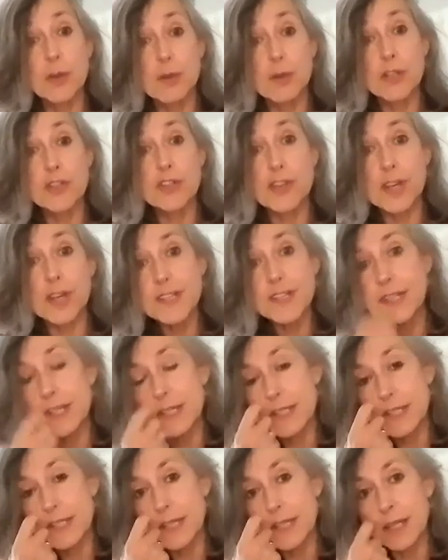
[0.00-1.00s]
address
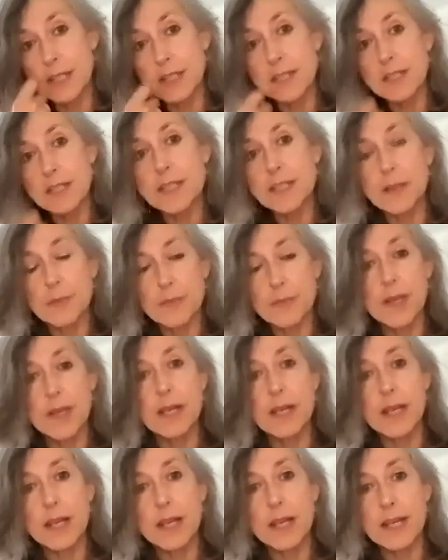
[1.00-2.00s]
it and
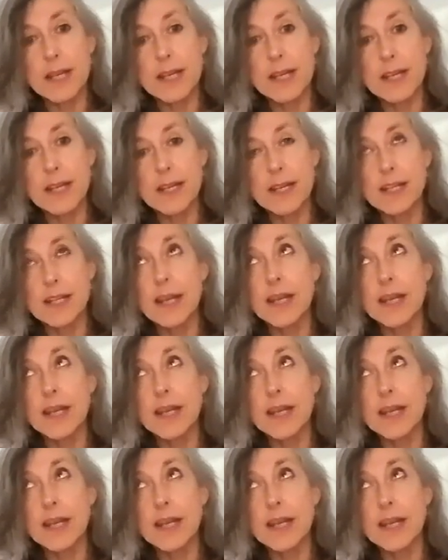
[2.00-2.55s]
heal it.